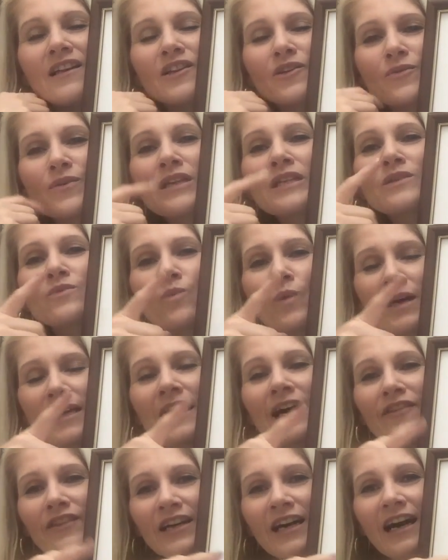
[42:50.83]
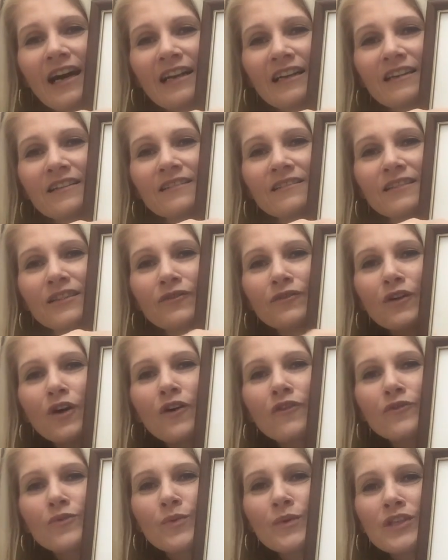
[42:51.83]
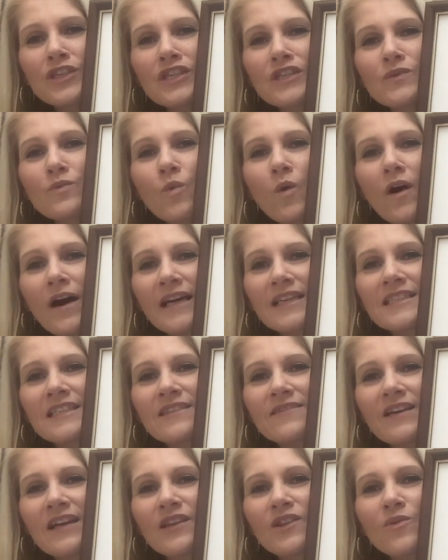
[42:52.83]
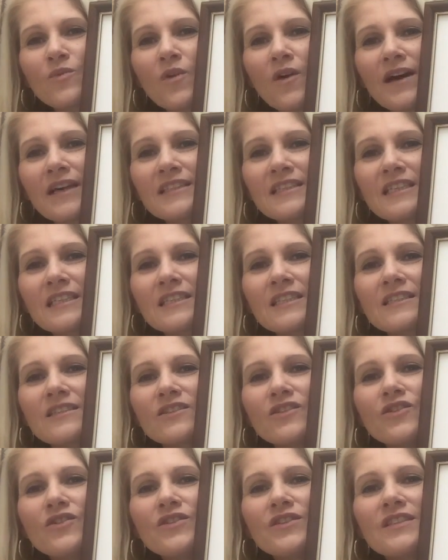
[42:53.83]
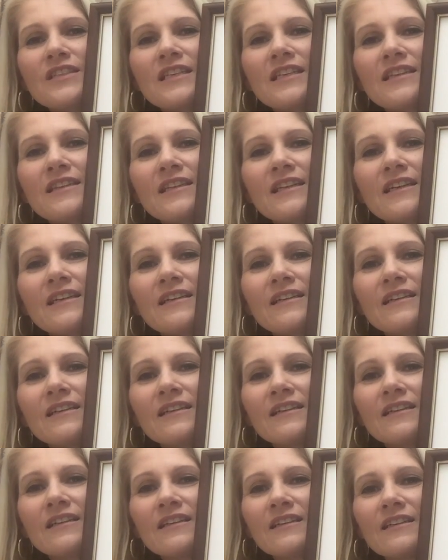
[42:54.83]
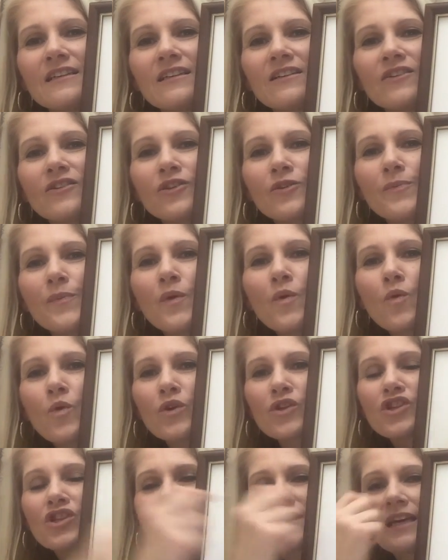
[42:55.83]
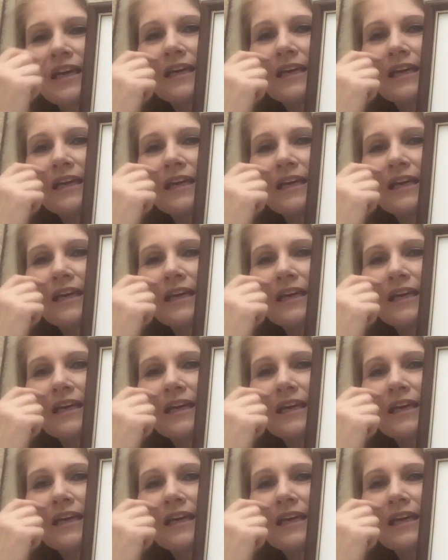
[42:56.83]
There is one other colour involved, which is white, and the white is used on the porch